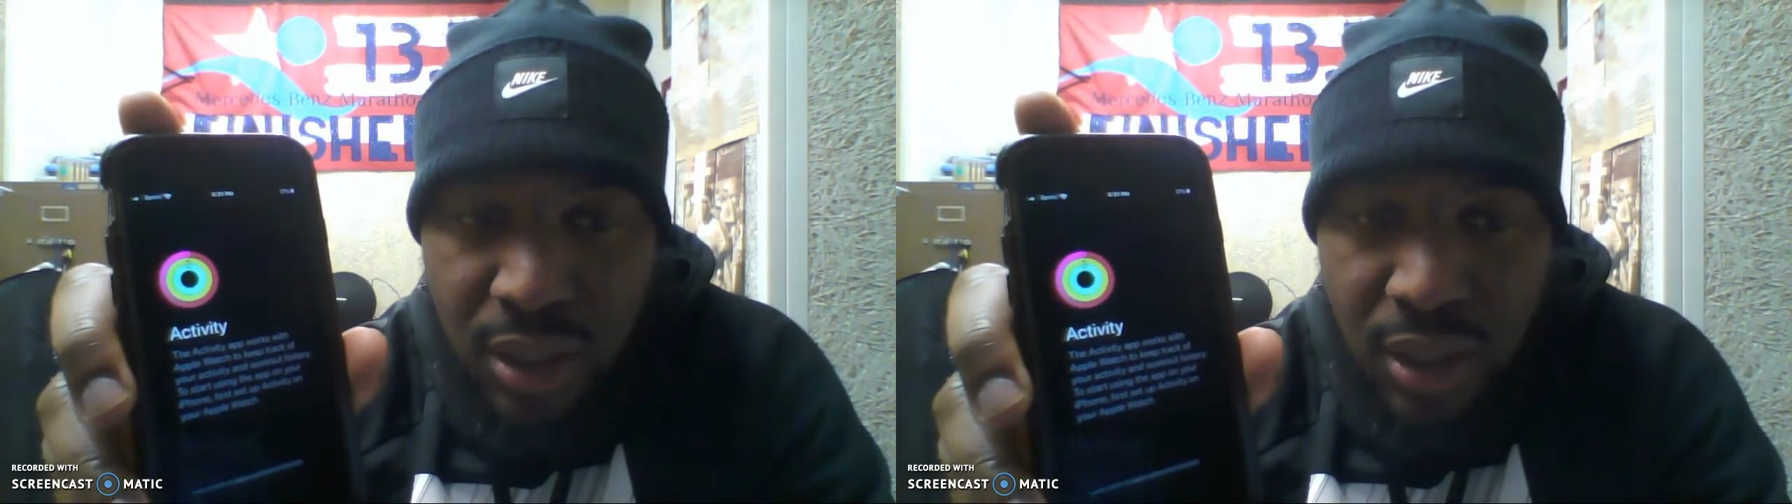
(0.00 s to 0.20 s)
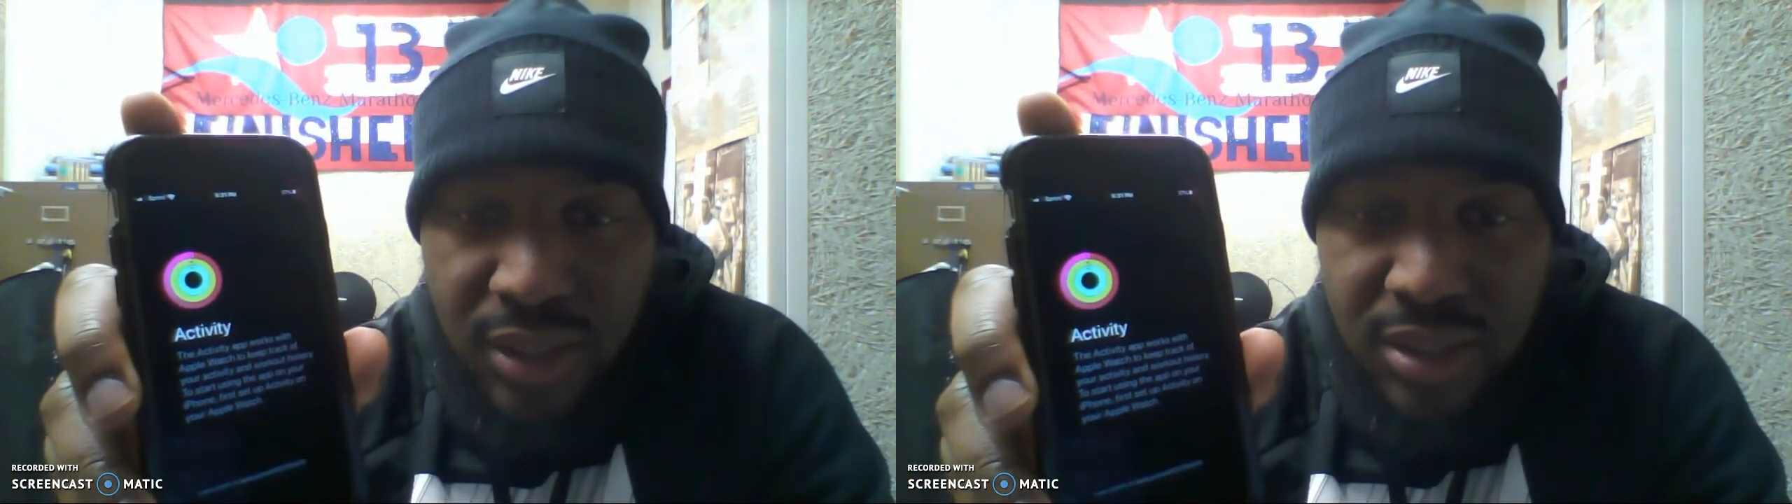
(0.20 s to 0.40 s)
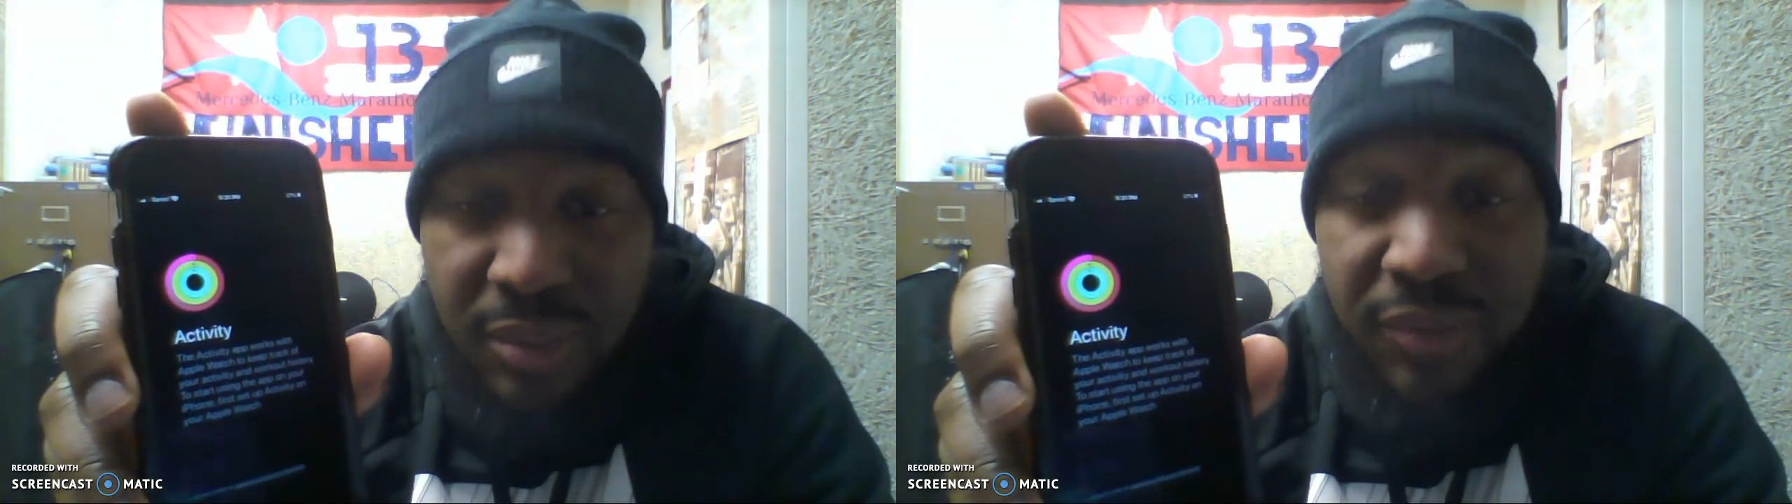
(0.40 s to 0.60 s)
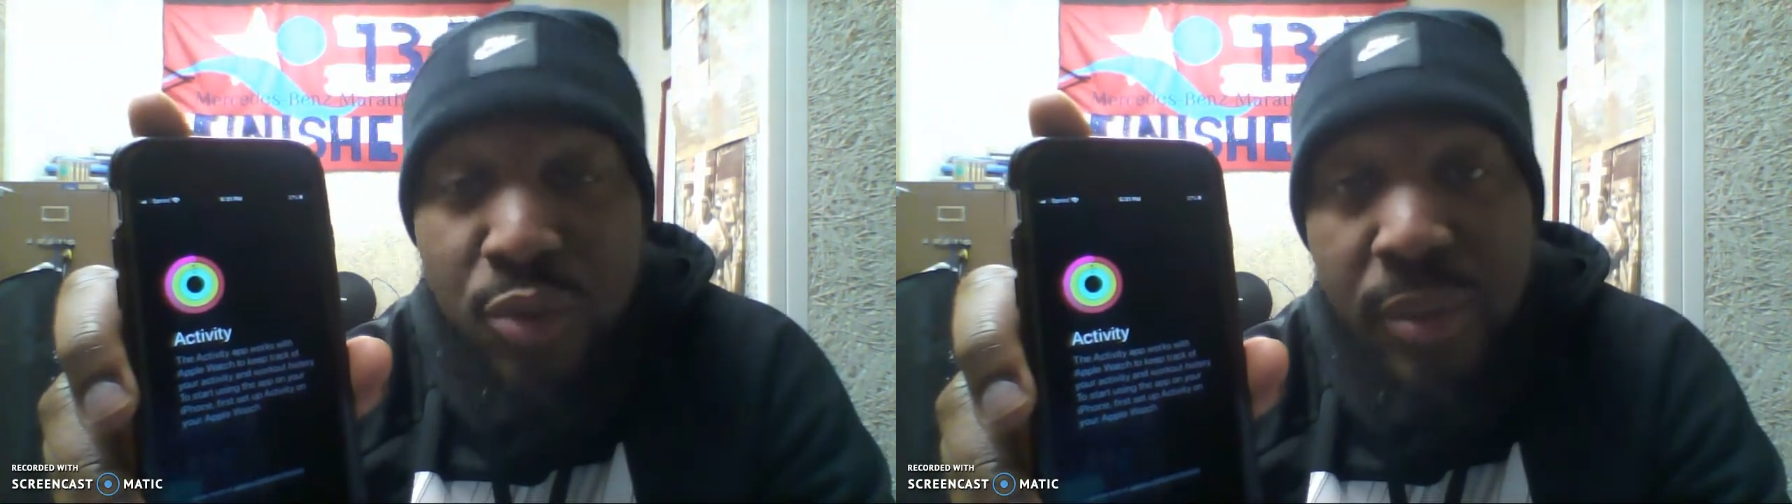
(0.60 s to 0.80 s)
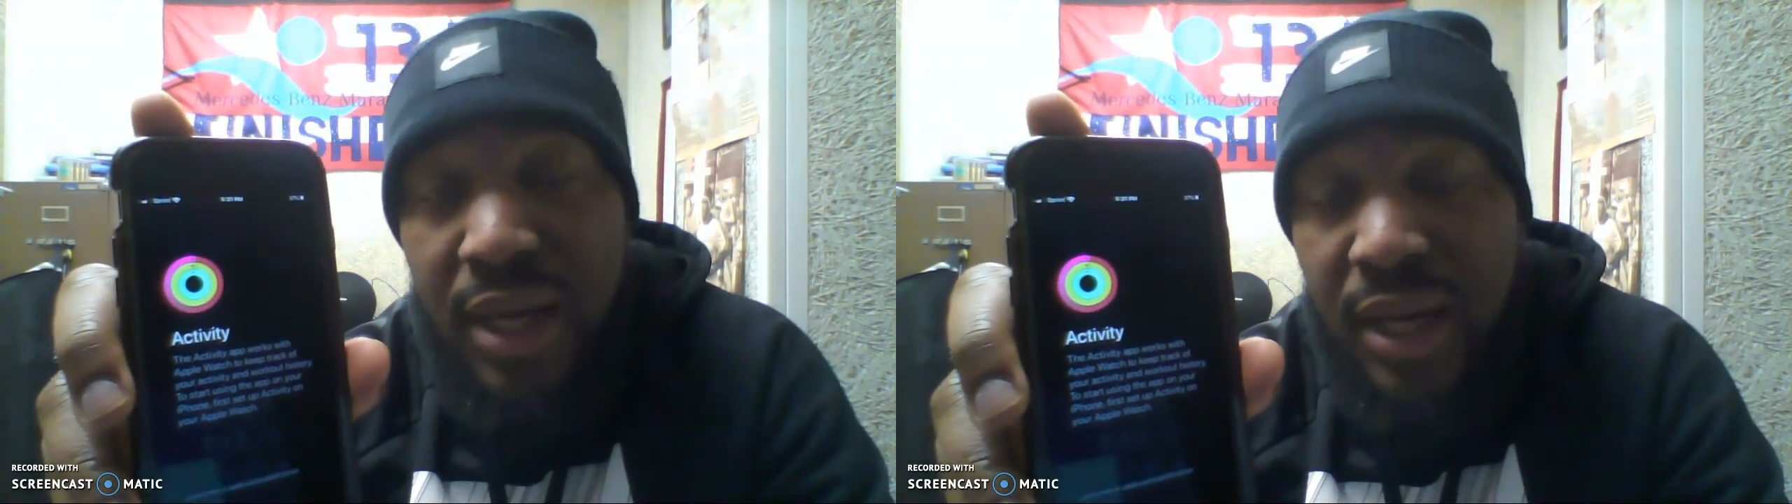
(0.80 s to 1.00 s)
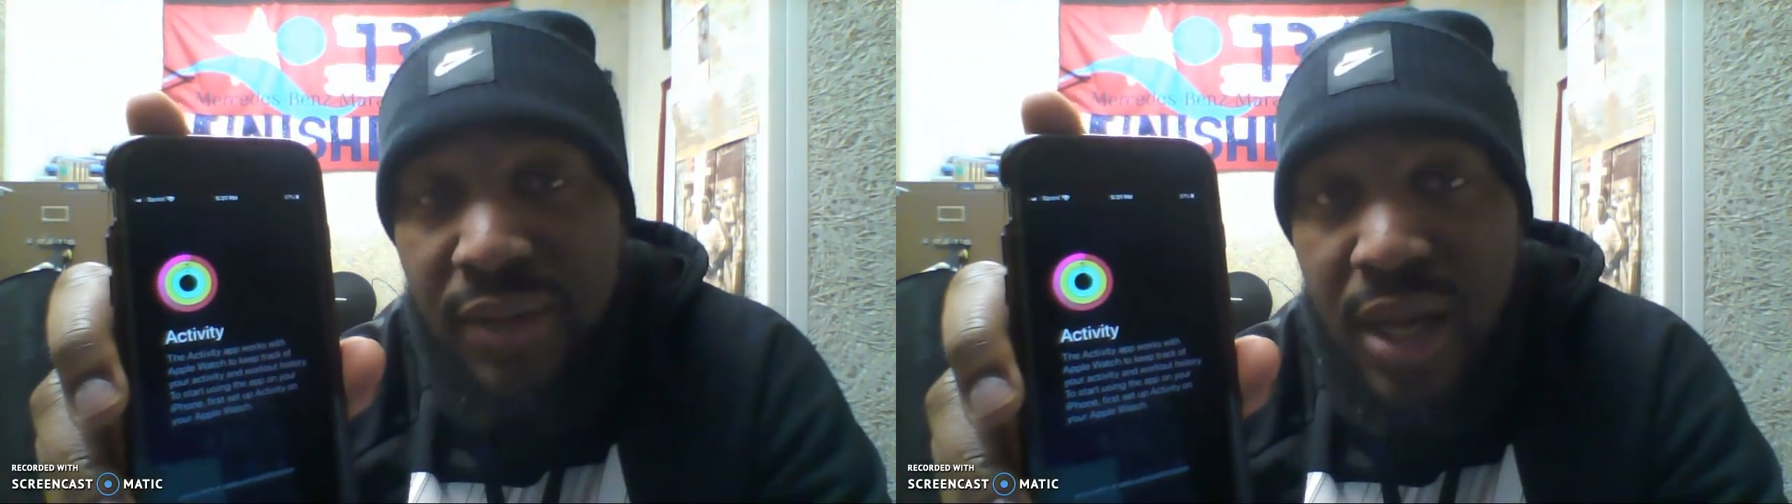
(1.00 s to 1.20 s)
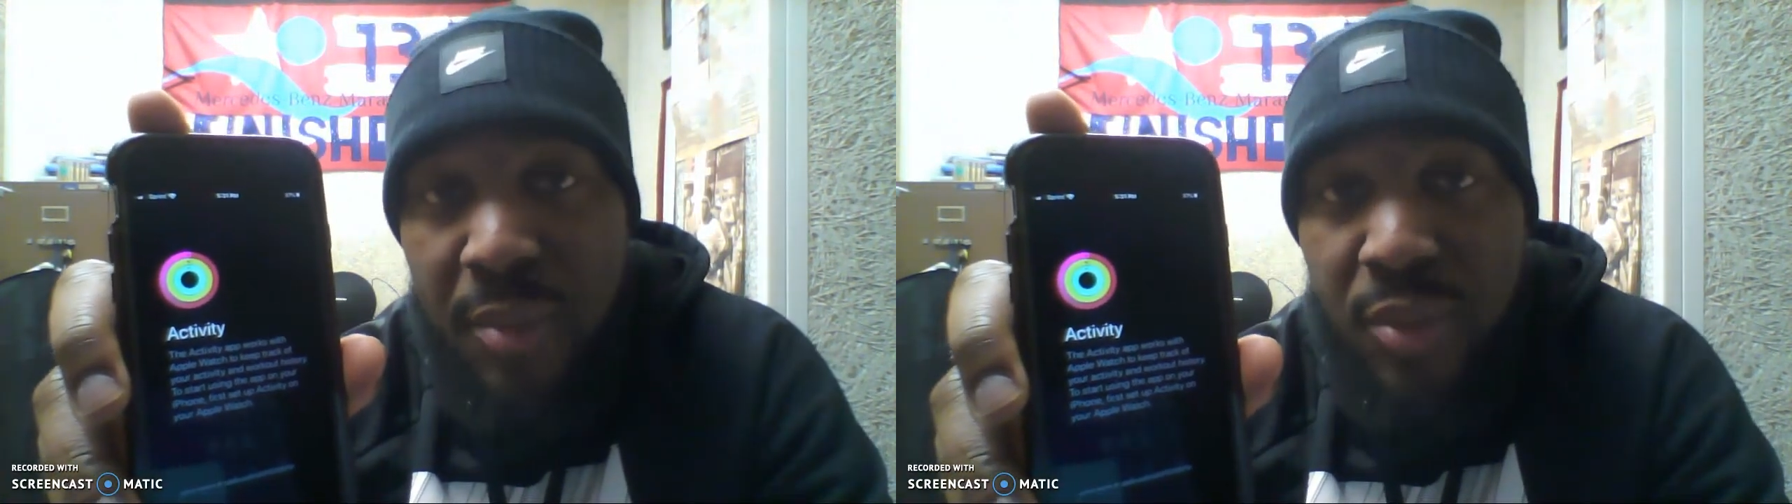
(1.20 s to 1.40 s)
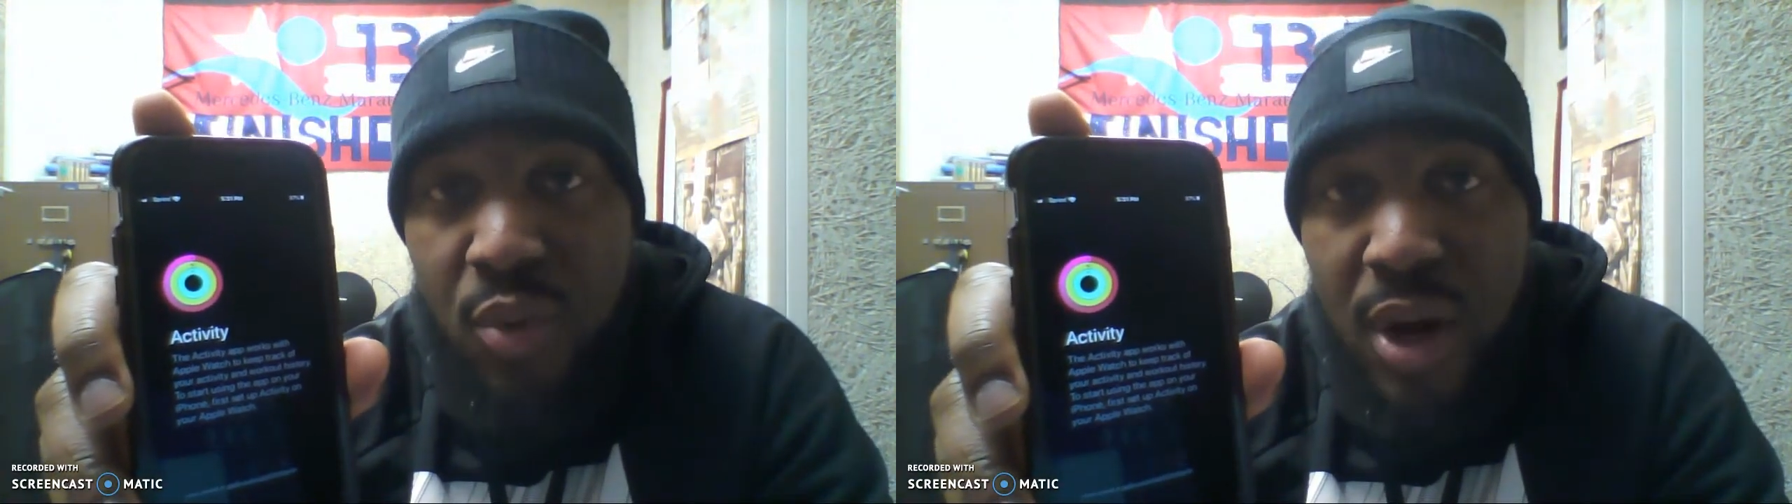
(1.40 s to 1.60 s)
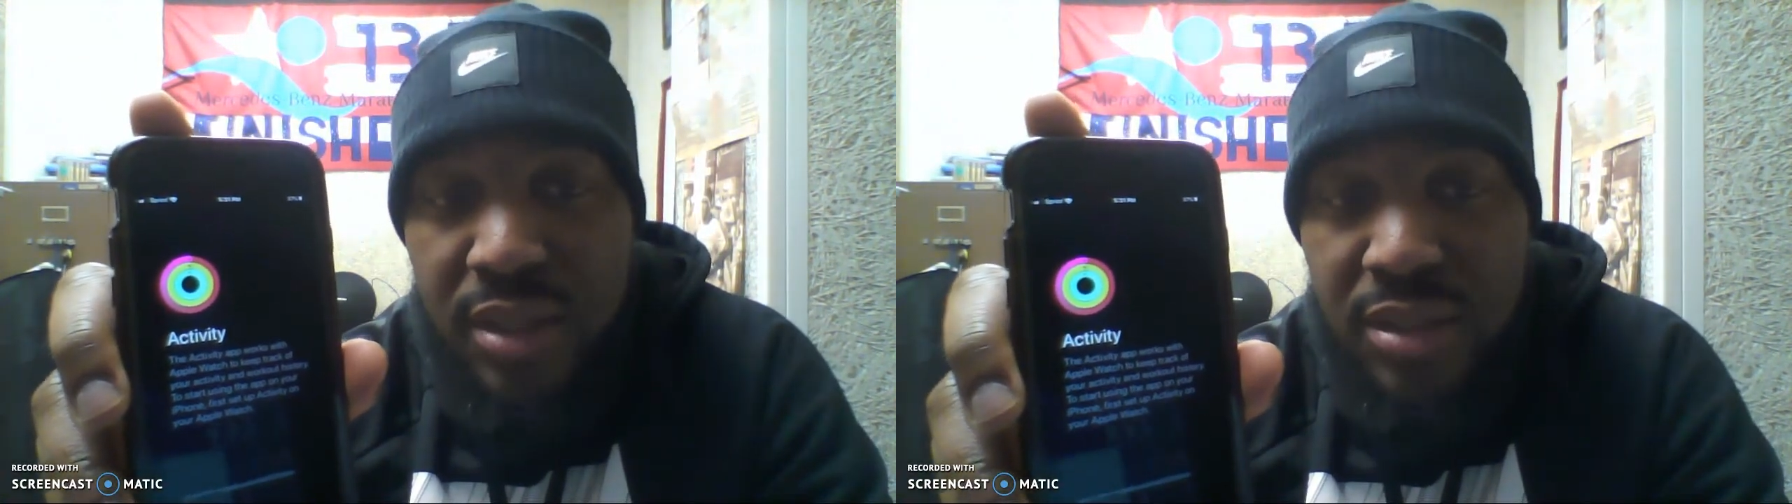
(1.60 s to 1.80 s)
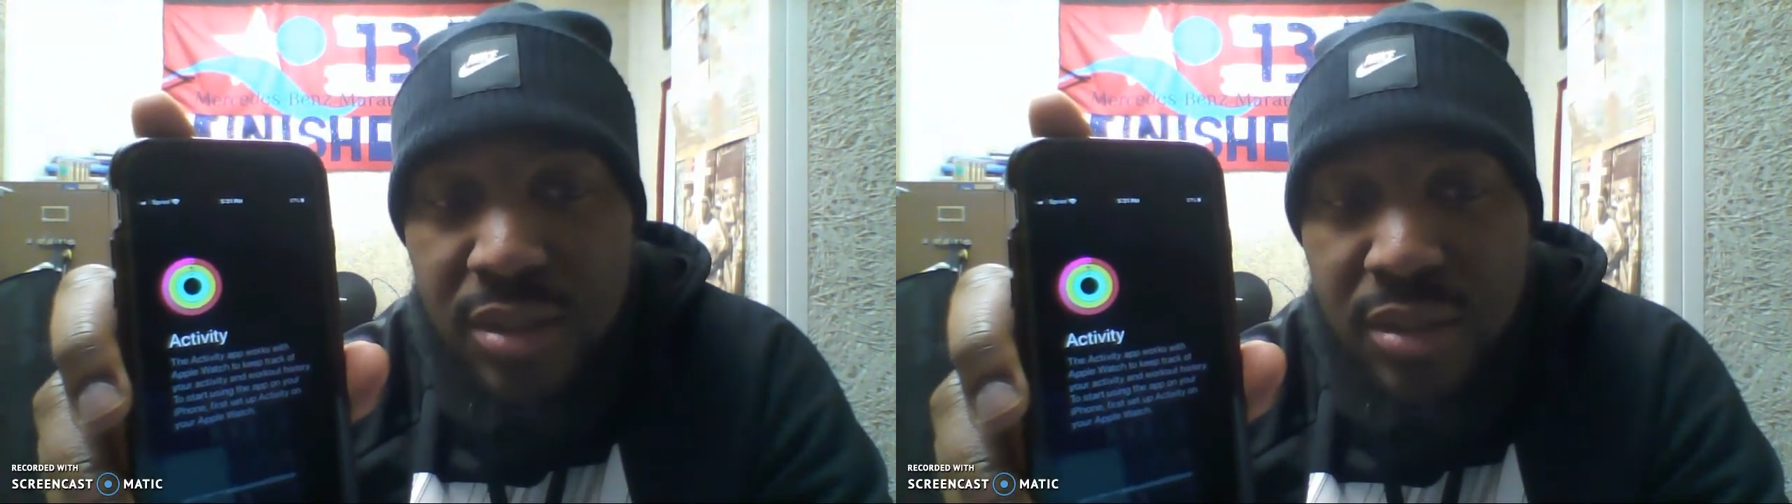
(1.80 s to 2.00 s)
All right, some of you may have the Apple
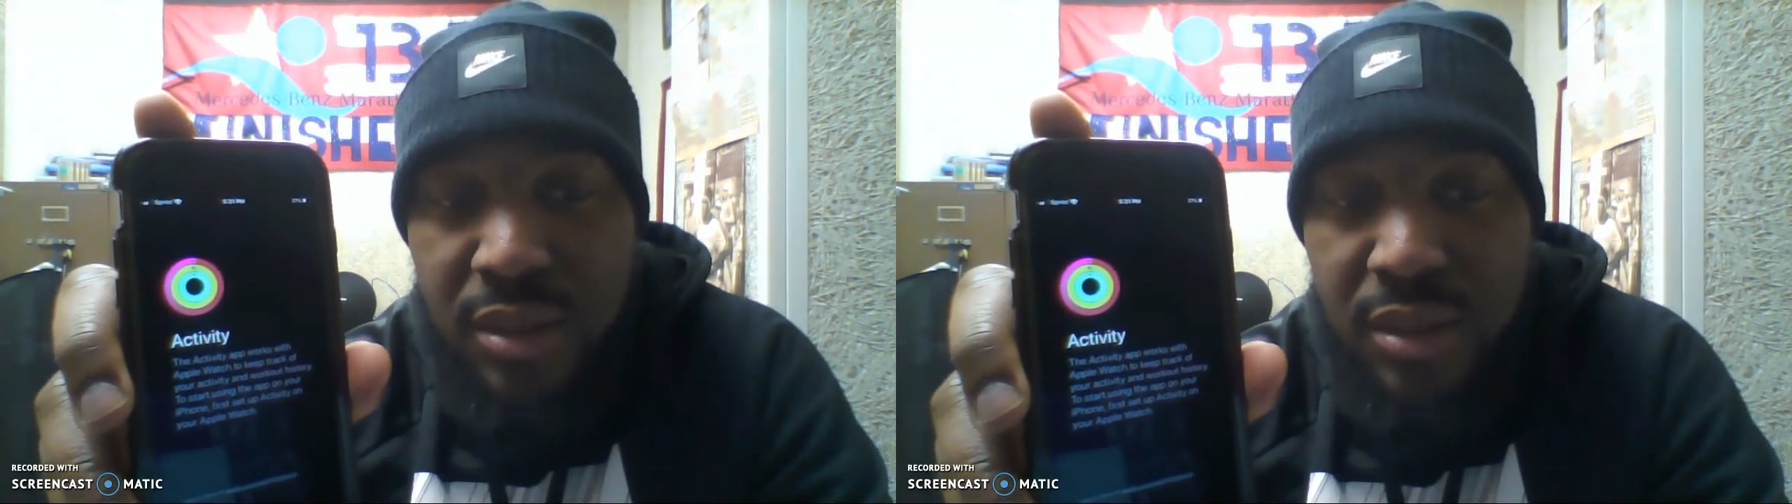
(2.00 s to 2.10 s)
Watch.